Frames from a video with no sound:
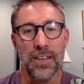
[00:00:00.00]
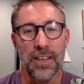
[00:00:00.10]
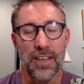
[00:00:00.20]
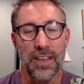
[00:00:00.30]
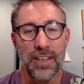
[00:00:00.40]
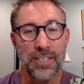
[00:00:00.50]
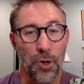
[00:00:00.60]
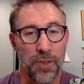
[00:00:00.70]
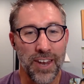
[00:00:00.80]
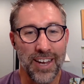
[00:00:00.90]

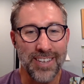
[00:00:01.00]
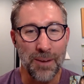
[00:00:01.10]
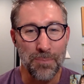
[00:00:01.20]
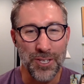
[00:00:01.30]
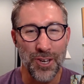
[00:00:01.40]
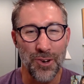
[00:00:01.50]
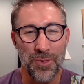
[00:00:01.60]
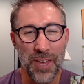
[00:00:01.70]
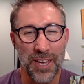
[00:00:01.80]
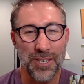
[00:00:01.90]
Until the next
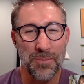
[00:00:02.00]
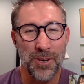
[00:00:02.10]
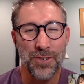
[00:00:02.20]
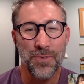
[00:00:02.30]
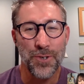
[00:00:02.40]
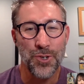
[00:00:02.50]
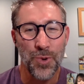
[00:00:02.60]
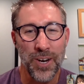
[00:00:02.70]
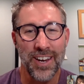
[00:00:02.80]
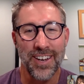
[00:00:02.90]
episode, thanks so much for
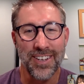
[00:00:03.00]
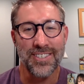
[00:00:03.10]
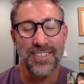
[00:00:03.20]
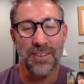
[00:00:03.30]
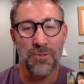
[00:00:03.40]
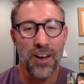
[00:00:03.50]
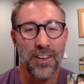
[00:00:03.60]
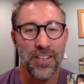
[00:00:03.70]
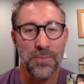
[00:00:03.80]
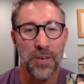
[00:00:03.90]
joining us. And Rhonda,
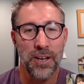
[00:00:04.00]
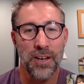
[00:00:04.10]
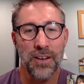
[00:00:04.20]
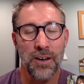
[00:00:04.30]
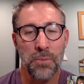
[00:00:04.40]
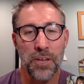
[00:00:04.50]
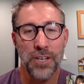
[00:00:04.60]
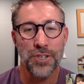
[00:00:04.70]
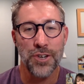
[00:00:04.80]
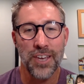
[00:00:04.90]
it's been a
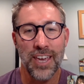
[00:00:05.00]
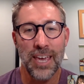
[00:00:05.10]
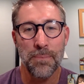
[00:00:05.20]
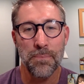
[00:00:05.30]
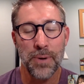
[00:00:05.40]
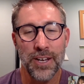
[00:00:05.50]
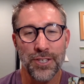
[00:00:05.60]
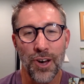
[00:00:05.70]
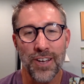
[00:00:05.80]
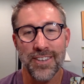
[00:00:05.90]
pleasure to keep
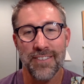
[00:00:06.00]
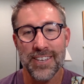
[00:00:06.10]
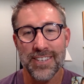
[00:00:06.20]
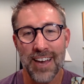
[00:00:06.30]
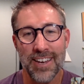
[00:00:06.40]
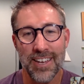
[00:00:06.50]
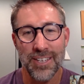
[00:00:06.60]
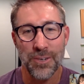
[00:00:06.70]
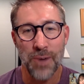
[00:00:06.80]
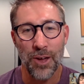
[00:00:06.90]
tossing these
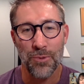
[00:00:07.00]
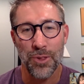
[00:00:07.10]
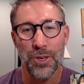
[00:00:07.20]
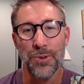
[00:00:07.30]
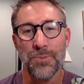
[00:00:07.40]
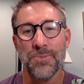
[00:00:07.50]
ideas around with you.